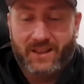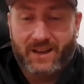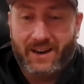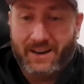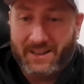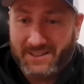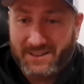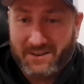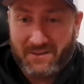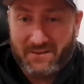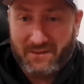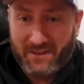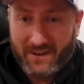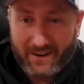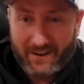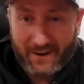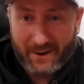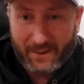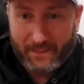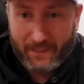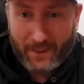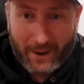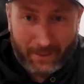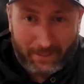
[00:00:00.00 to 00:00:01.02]
That is a
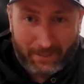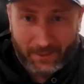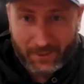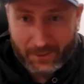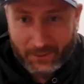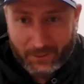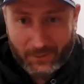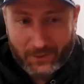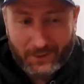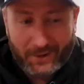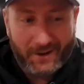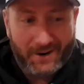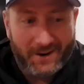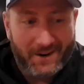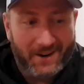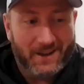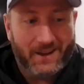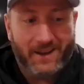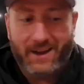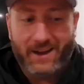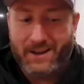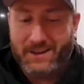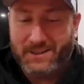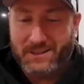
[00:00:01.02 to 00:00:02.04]
very popular one and
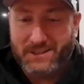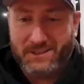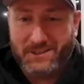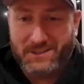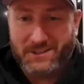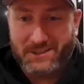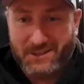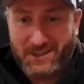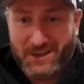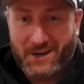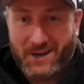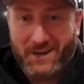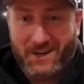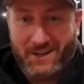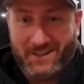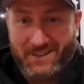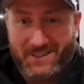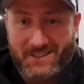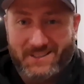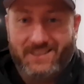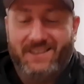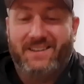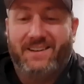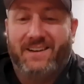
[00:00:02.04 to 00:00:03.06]
it catches
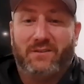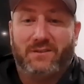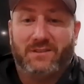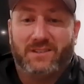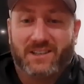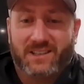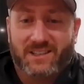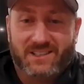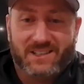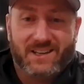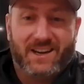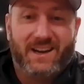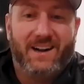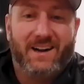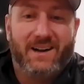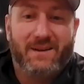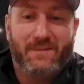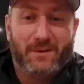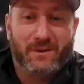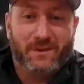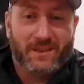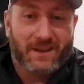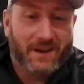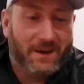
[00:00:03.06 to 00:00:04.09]
giants. I was excited
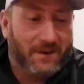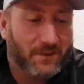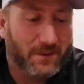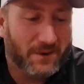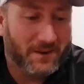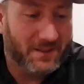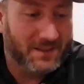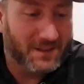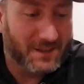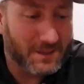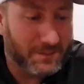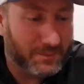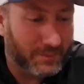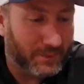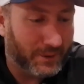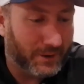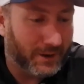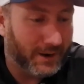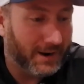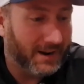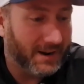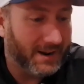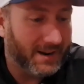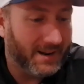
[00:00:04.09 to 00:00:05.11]
about that one in the
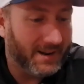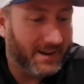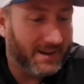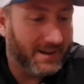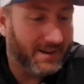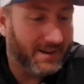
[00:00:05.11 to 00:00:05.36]
spring,